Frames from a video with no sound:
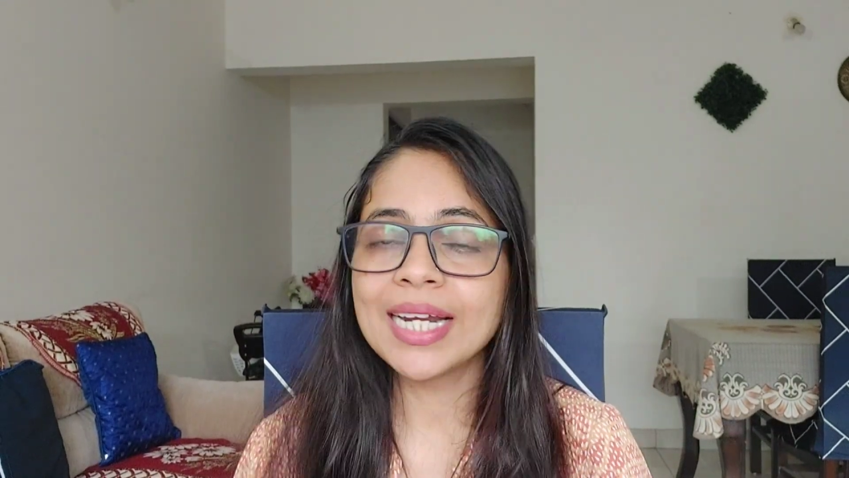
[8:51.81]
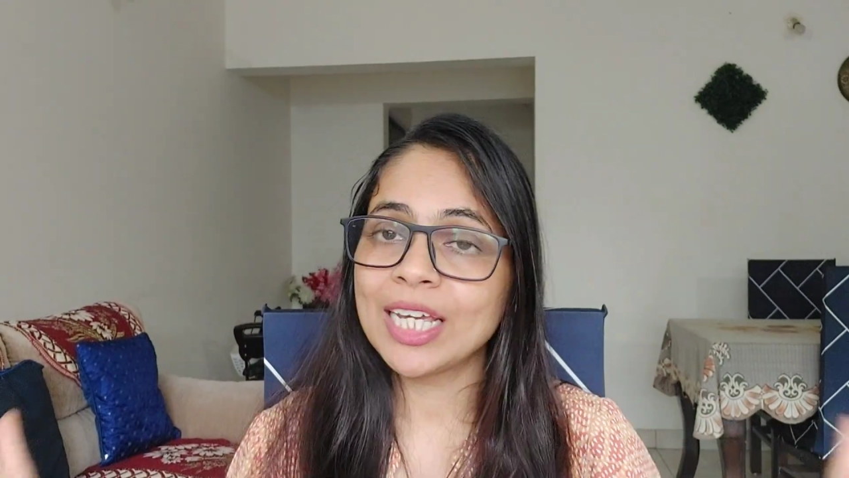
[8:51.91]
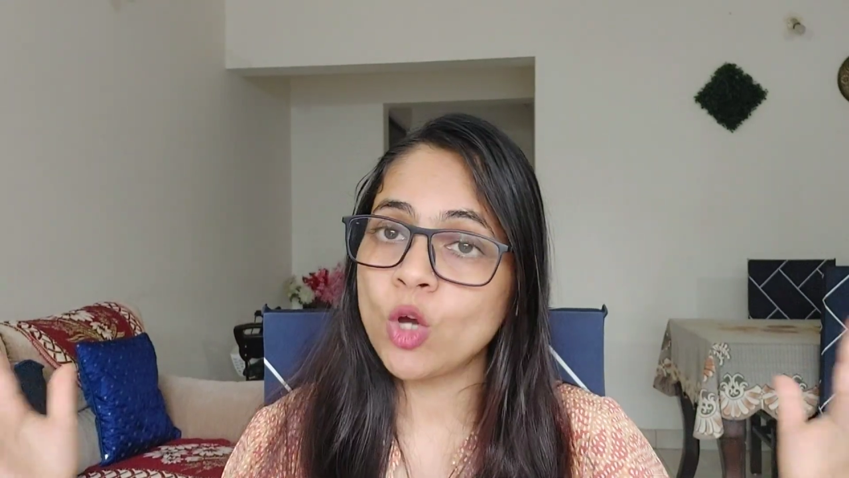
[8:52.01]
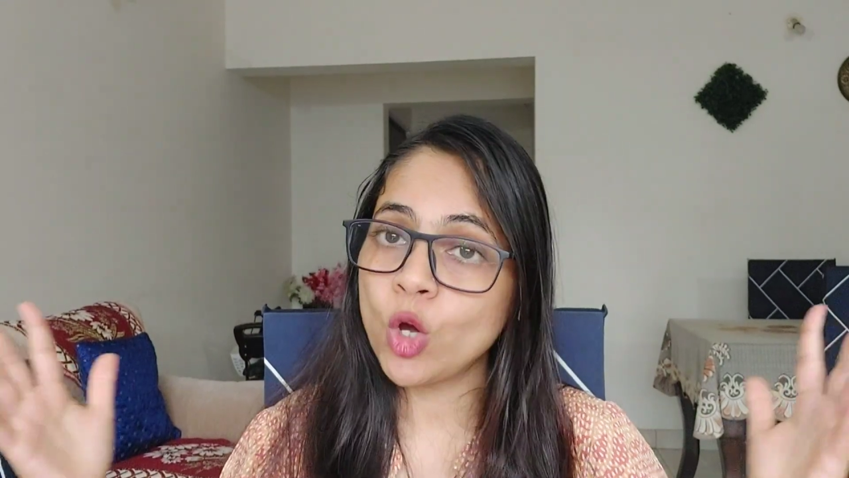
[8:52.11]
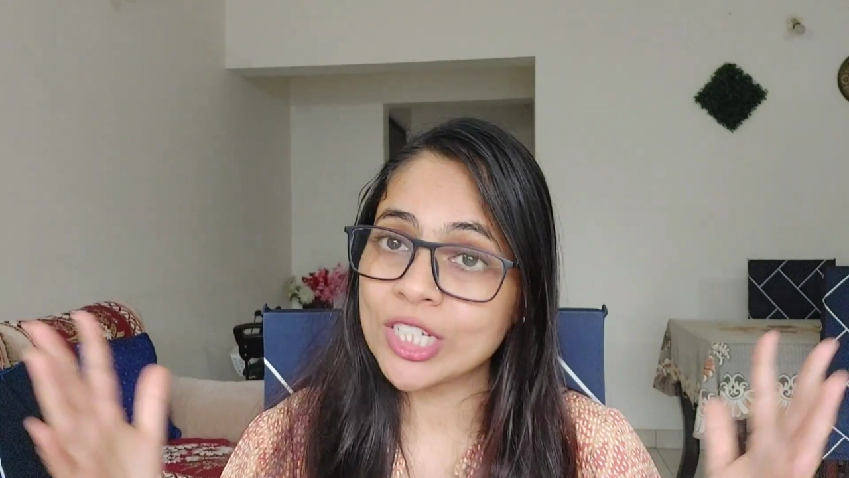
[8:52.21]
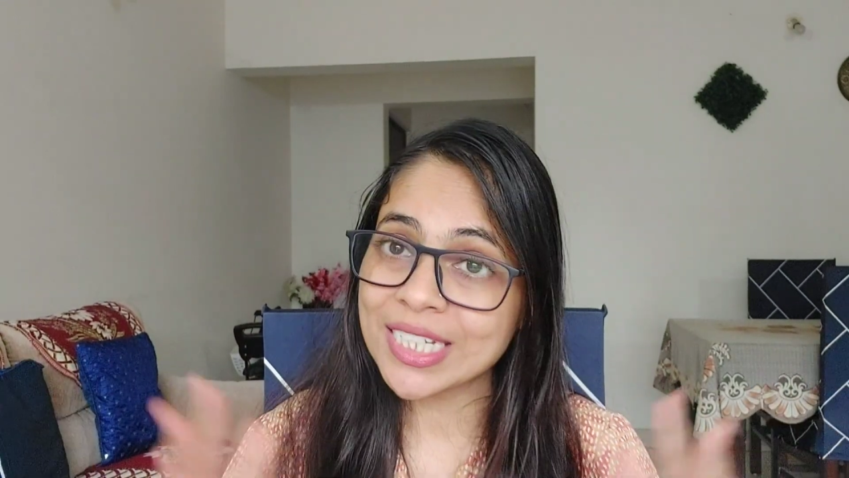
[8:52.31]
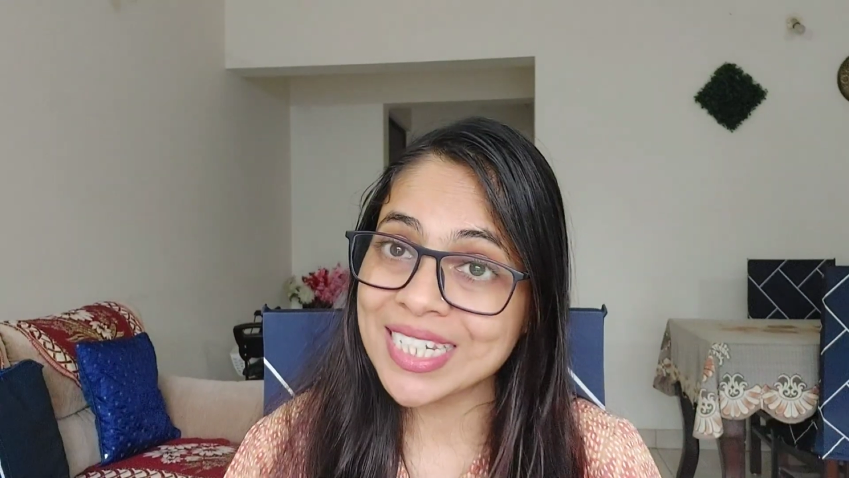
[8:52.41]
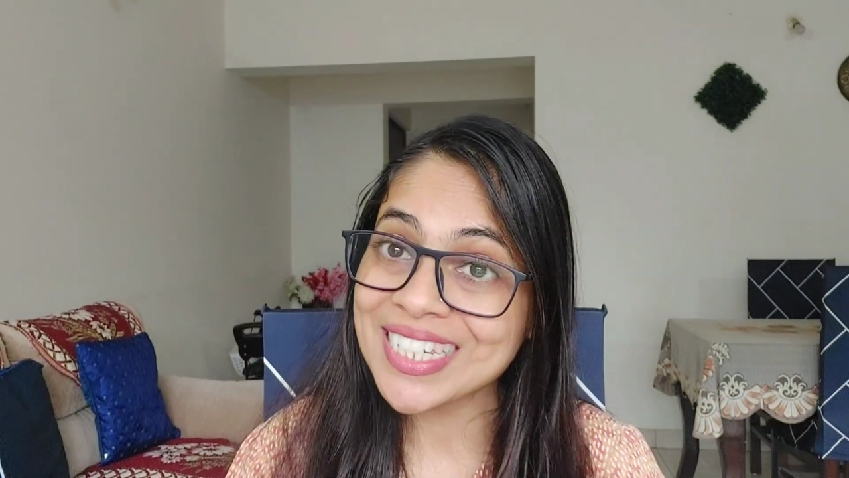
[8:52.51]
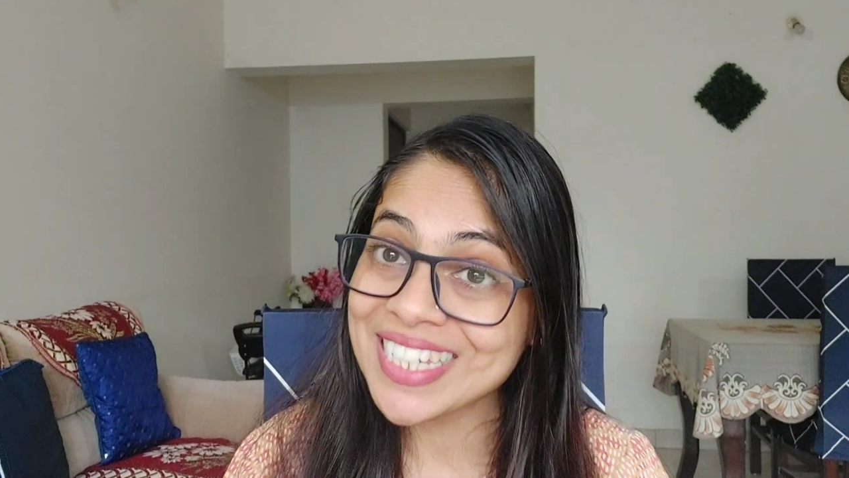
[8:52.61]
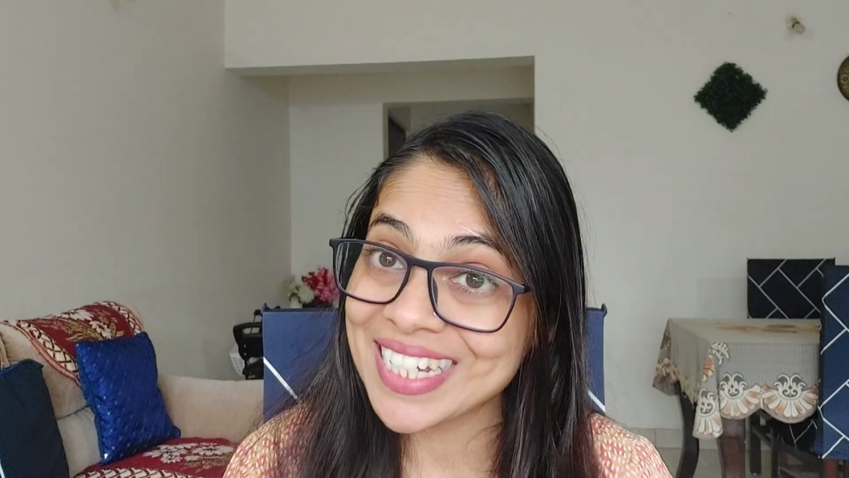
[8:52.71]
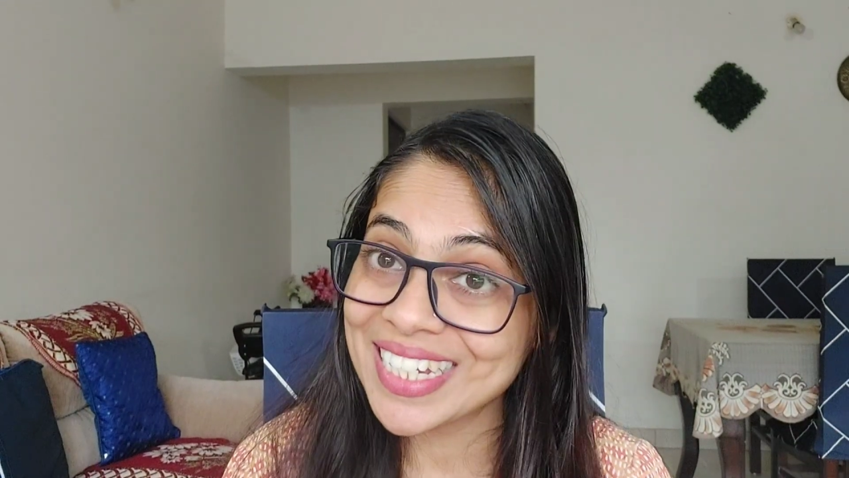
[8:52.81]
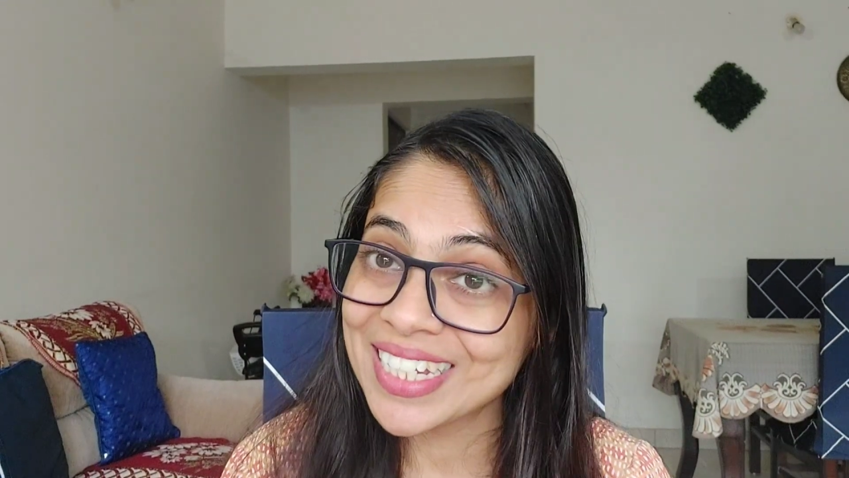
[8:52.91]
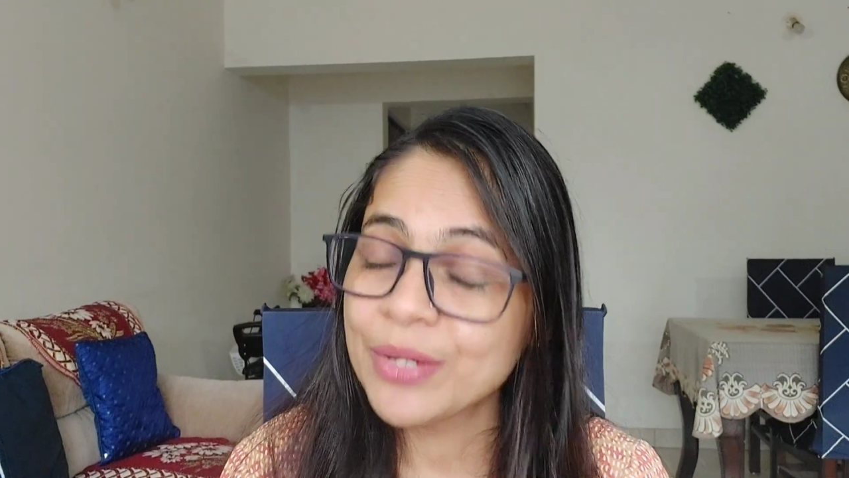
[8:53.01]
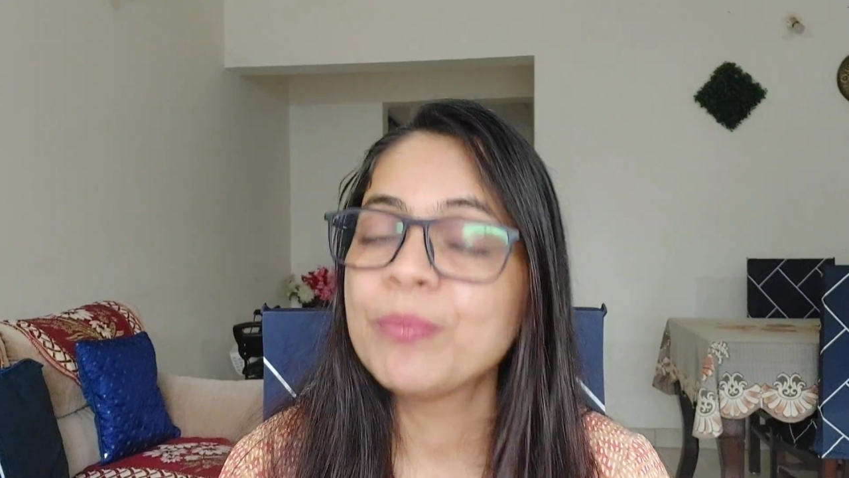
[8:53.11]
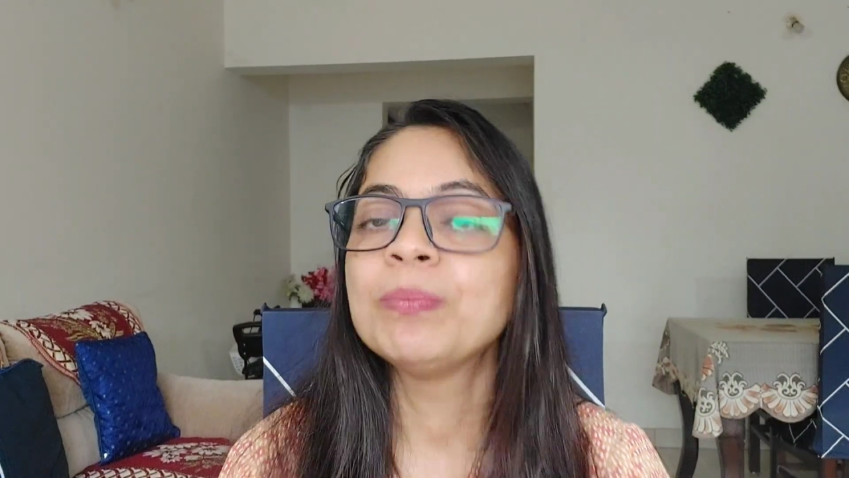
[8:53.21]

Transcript: and I called it a day.